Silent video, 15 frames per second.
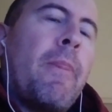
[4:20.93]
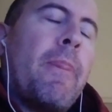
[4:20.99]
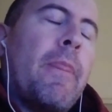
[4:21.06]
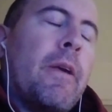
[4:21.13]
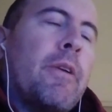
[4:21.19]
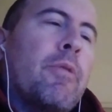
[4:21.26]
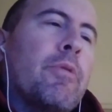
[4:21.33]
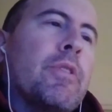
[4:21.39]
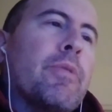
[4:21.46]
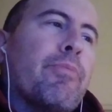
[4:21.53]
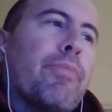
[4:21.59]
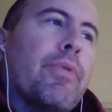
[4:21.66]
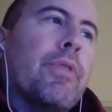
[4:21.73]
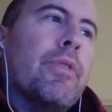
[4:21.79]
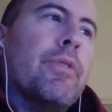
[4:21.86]
I think it was
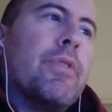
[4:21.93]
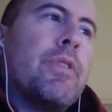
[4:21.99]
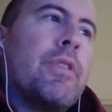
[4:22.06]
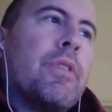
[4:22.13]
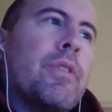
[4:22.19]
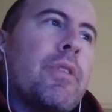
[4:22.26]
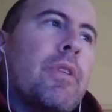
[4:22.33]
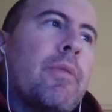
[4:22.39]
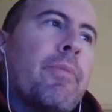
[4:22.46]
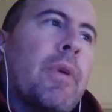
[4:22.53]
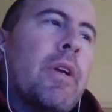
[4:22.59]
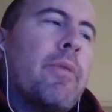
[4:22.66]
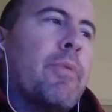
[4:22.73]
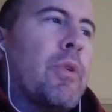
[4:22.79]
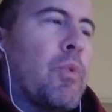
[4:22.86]
Bruce. It
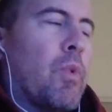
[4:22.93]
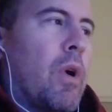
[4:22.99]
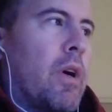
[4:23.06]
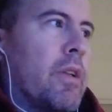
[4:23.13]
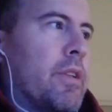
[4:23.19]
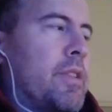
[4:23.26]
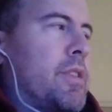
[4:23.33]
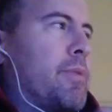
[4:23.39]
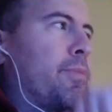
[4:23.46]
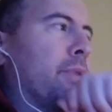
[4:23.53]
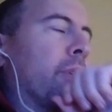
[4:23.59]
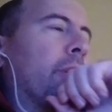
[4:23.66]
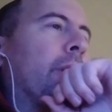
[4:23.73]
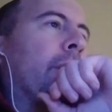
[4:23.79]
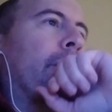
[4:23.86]
might have been Wallace,
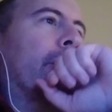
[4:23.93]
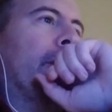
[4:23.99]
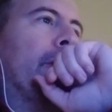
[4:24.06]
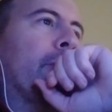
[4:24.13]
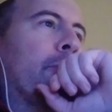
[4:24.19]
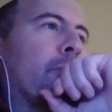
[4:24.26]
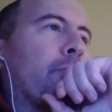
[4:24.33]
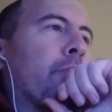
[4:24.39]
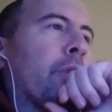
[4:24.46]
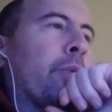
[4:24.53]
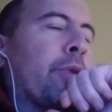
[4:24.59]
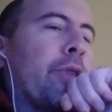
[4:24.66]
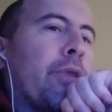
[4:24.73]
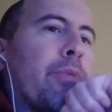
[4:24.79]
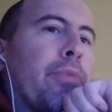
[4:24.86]
but I think it was
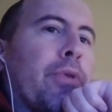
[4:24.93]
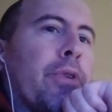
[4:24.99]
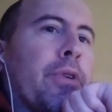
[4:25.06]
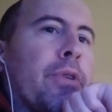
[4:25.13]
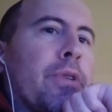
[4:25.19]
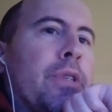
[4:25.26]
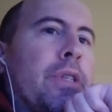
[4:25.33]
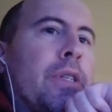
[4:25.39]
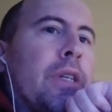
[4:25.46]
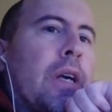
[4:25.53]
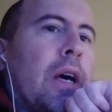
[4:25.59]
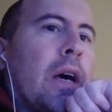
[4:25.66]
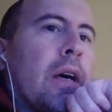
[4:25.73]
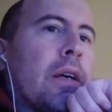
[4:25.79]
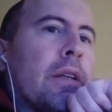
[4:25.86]
Robert the Bruce.
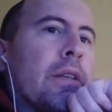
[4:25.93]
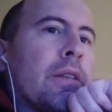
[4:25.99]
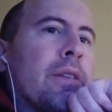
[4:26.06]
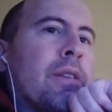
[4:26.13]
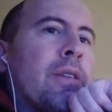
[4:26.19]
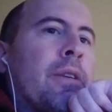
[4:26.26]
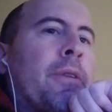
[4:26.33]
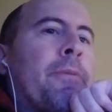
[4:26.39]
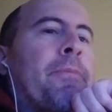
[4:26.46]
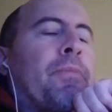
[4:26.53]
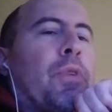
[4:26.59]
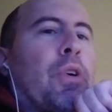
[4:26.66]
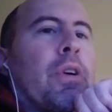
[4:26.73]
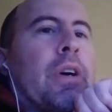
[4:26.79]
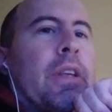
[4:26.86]
And
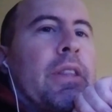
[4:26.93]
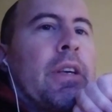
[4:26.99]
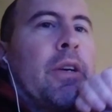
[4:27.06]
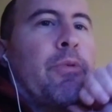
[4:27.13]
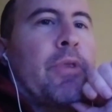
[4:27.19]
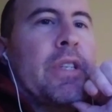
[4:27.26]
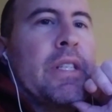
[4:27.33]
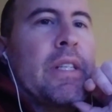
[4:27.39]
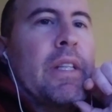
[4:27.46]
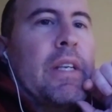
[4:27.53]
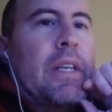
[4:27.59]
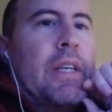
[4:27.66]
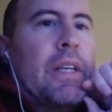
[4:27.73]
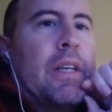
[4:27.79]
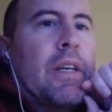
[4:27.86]
I think it was
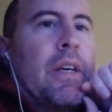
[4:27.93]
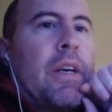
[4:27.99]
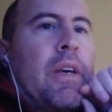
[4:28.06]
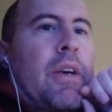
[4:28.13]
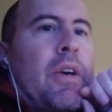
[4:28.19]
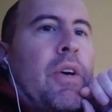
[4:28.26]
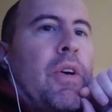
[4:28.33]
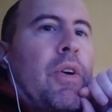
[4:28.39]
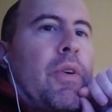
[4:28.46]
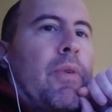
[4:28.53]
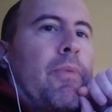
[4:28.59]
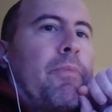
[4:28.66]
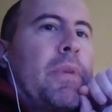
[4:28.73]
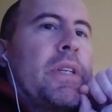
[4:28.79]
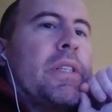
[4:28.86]

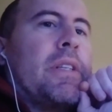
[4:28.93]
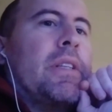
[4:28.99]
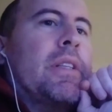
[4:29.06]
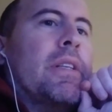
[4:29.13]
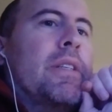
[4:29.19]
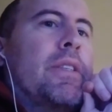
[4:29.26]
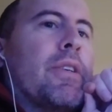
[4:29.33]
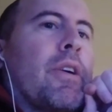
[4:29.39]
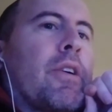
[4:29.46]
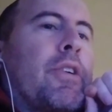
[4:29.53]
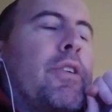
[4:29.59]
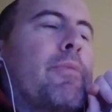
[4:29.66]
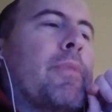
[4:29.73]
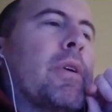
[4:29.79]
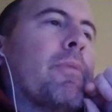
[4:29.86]
basically the
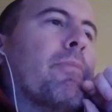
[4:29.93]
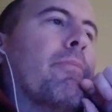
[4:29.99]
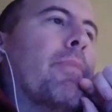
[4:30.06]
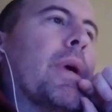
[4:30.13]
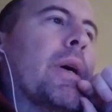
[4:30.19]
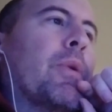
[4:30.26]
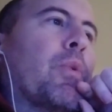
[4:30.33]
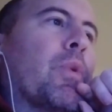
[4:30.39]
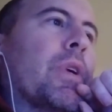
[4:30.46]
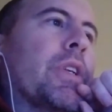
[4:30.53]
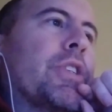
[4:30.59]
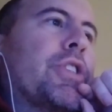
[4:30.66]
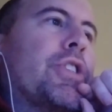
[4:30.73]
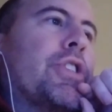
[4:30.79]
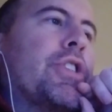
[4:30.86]
document by
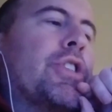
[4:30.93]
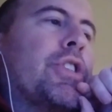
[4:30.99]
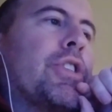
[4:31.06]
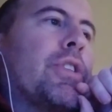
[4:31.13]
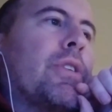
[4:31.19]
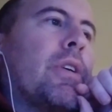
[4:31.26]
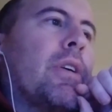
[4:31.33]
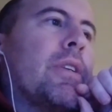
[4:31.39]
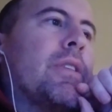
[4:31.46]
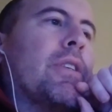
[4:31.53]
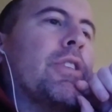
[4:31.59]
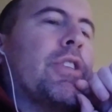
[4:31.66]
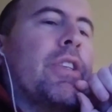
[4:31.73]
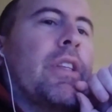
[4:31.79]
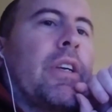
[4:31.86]
which,
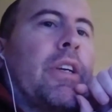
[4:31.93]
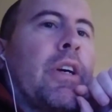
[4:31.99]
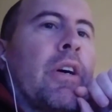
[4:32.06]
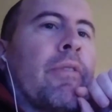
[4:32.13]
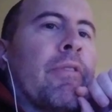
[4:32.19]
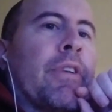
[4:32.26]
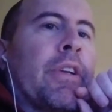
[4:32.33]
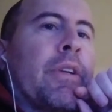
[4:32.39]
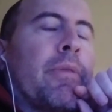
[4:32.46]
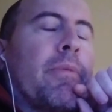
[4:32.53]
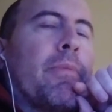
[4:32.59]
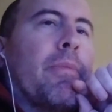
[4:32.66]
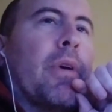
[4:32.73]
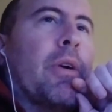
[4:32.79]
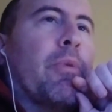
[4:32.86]
essentially the covenant
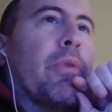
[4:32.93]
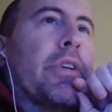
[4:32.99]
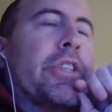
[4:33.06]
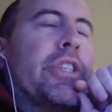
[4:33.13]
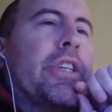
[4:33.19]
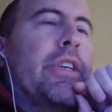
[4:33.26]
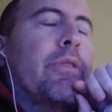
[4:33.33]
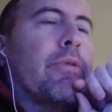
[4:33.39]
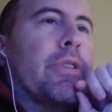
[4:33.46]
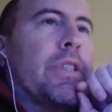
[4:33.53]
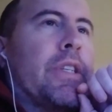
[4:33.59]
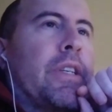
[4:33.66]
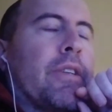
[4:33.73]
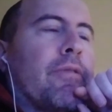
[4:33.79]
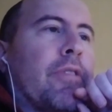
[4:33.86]
by which he
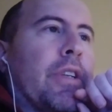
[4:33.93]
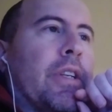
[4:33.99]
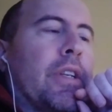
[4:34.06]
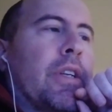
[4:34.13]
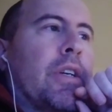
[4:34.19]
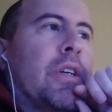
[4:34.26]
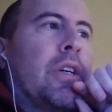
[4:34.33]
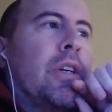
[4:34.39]
was given